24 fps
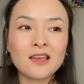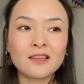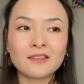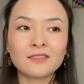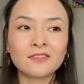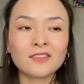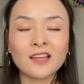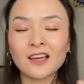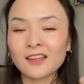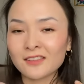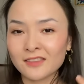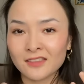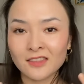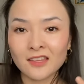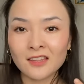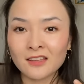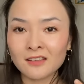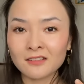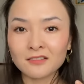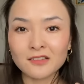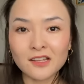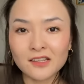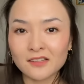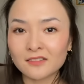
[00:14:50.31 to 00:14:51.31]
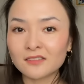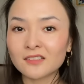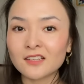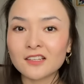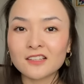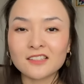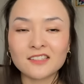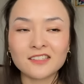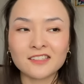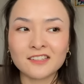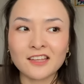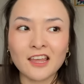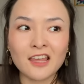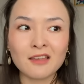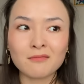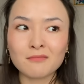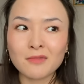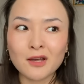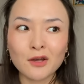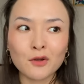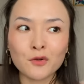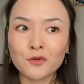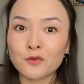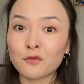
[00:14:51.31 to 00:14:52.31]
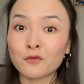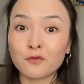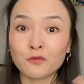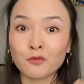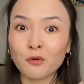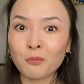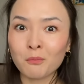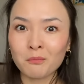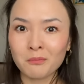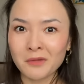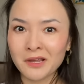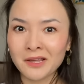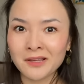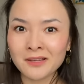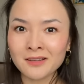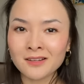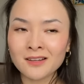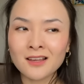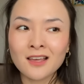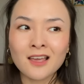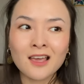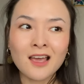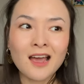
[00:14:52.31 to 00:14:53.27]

nothing like this came out from me.